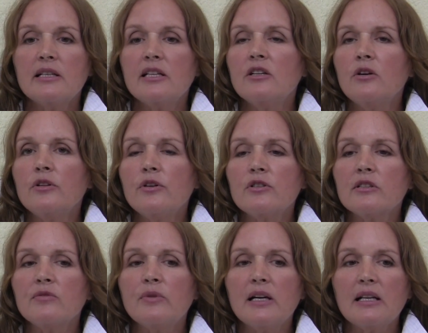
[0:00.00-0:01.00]
they don't
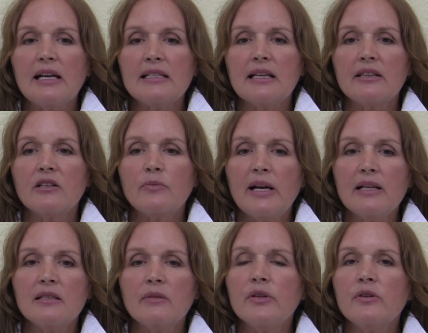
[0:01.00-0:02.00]
usually realize that their
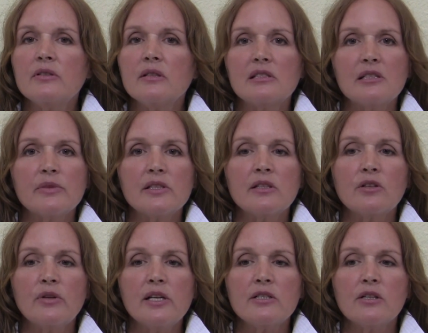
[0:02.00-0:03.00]
pet's immune system is
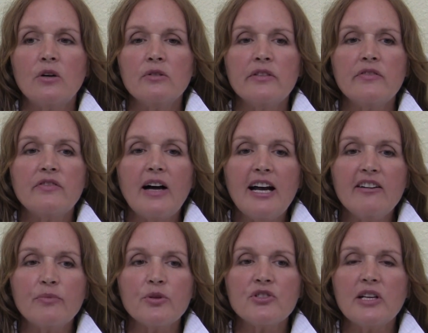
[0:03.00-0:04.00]
decreased to only
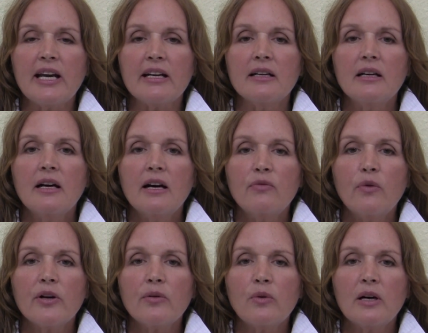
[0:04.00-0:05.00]
5% of
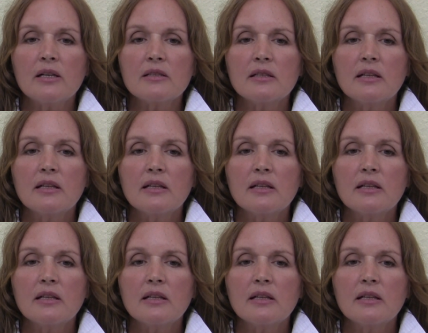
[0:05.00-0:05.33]
what it was.